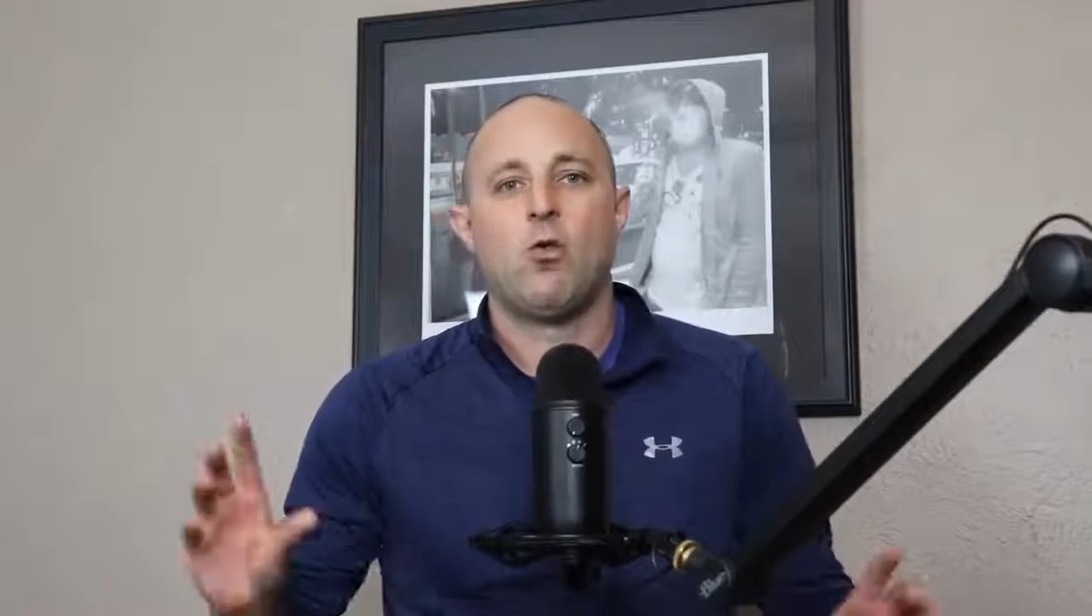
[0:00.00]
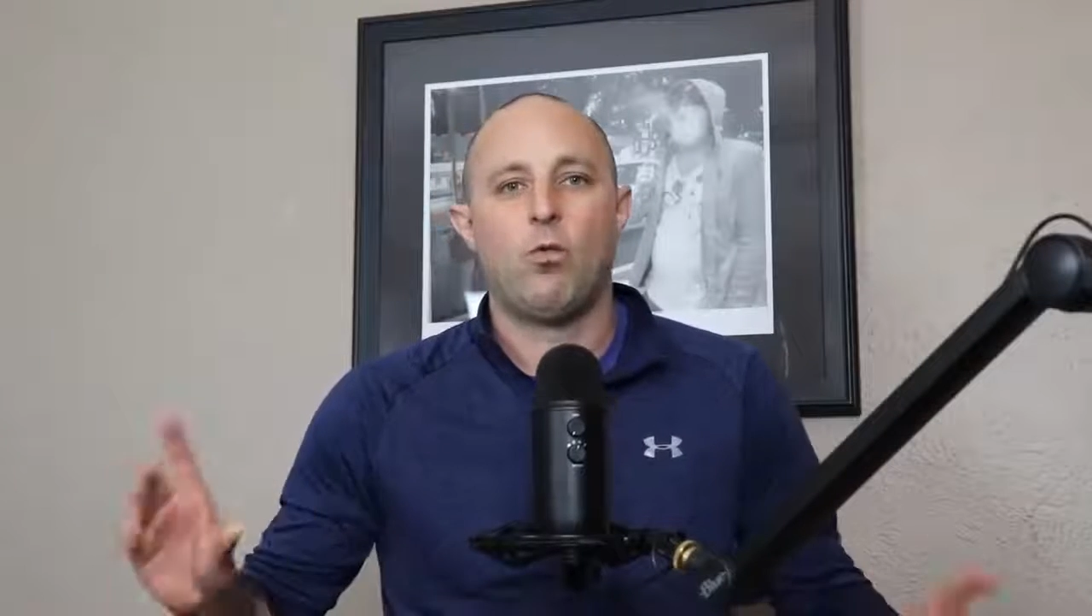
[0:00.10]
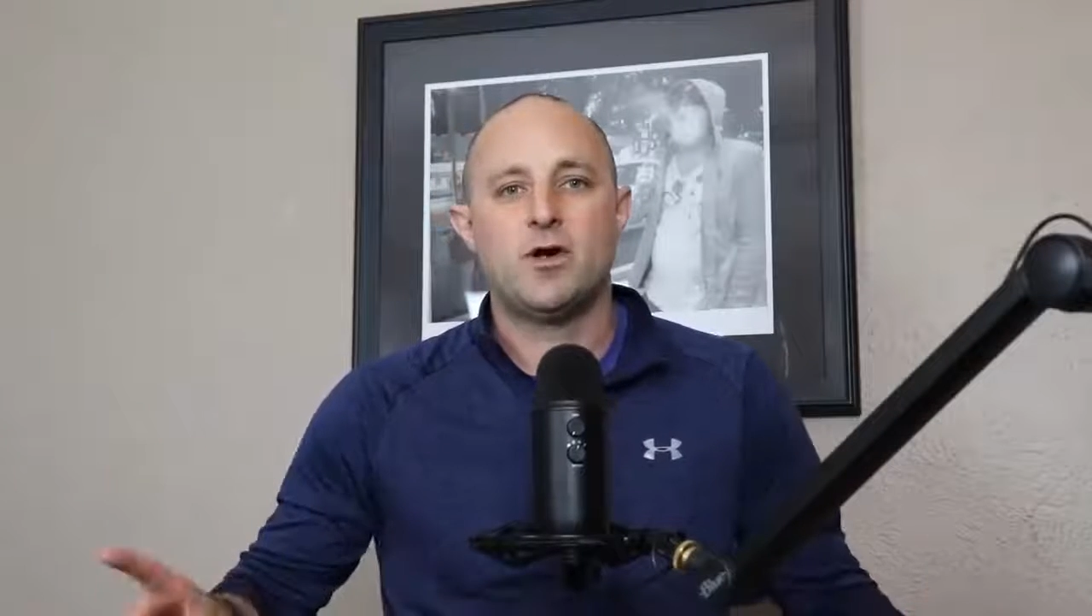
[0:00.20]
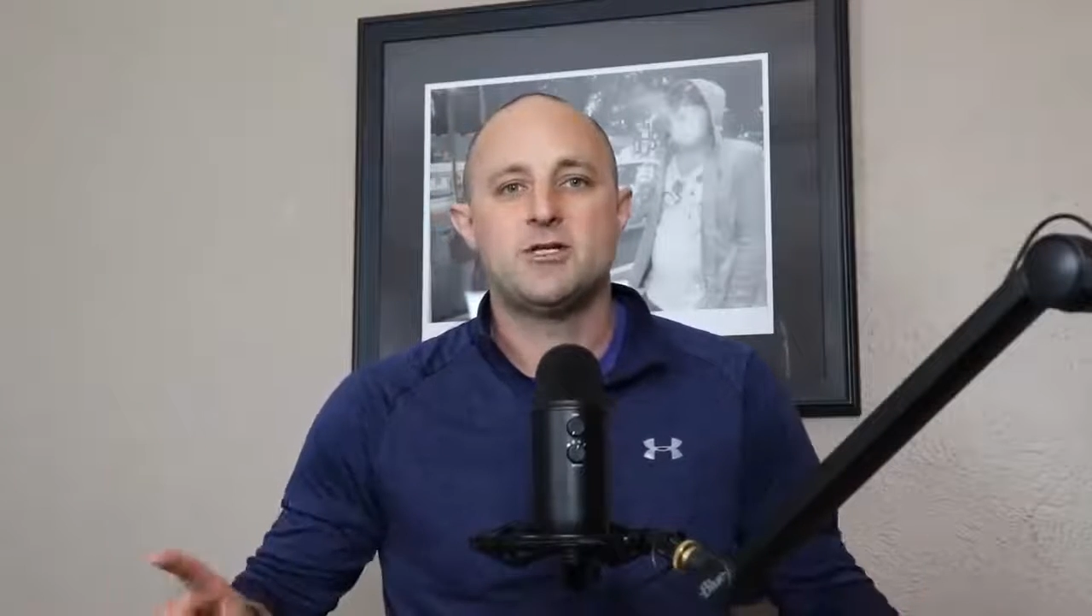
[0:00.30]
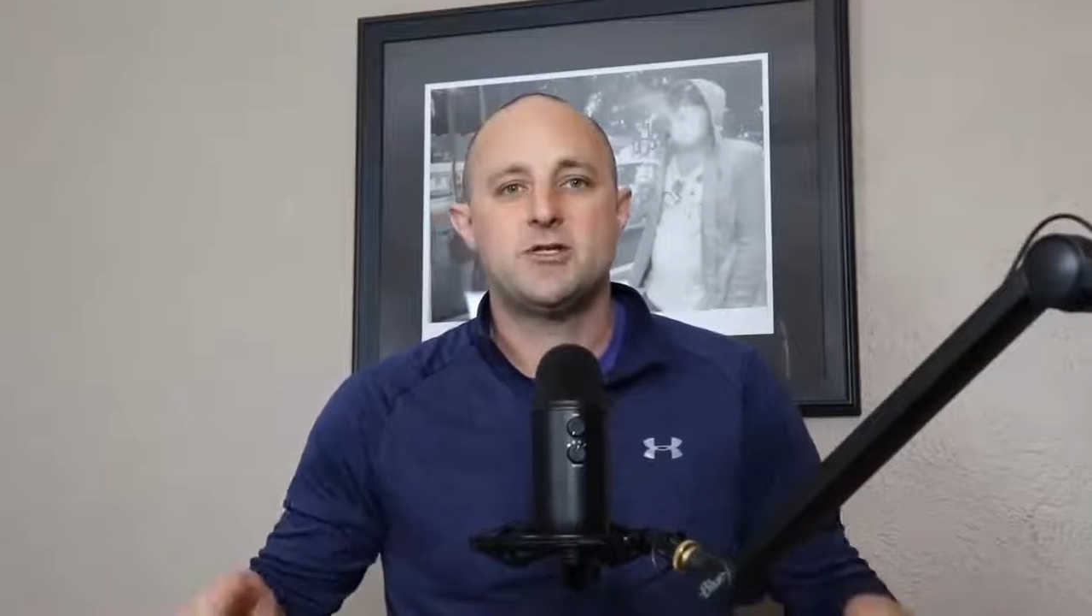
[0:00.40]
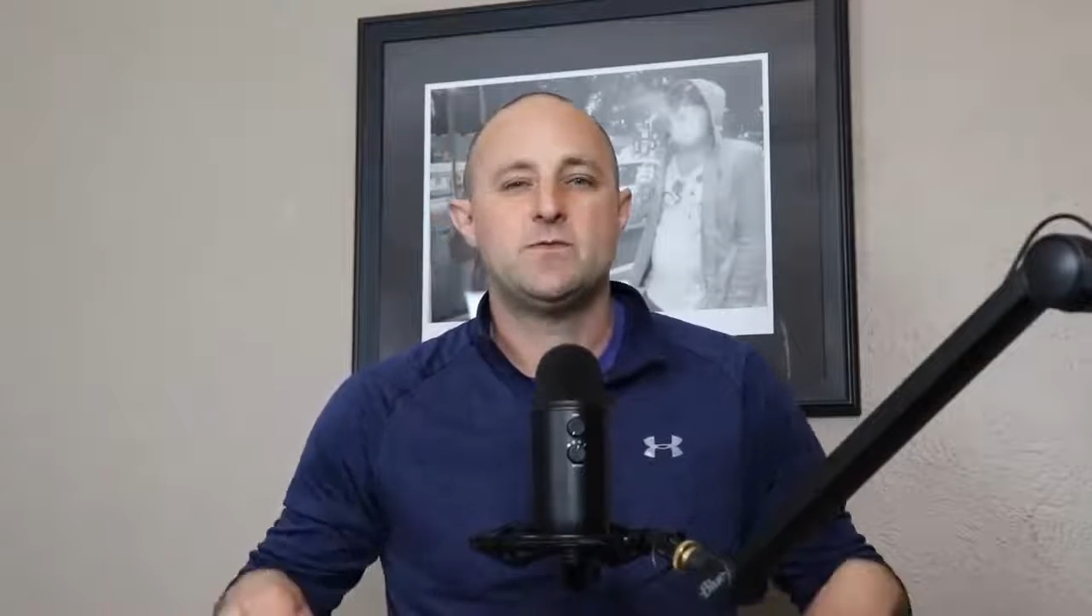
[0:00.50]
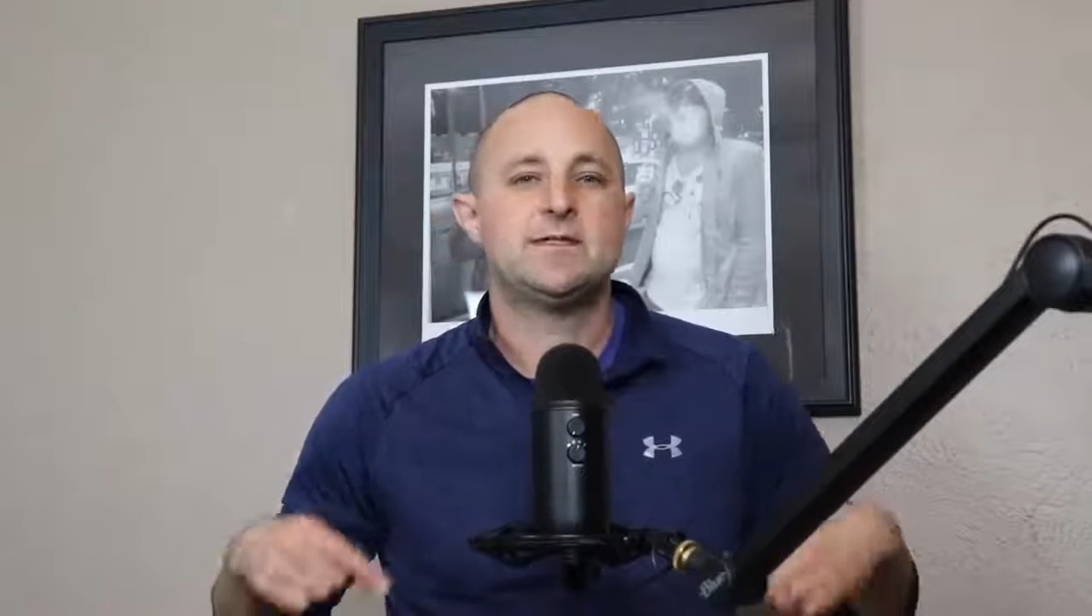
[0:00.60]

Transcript: Once you